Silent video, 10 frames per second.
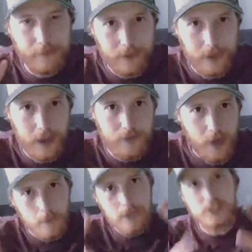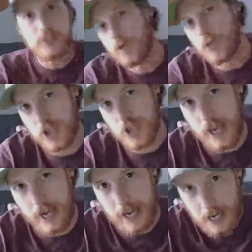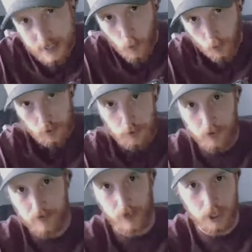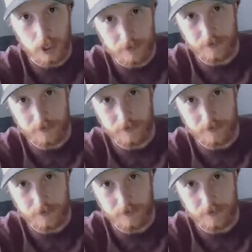there is no such thing as a waterproof glove.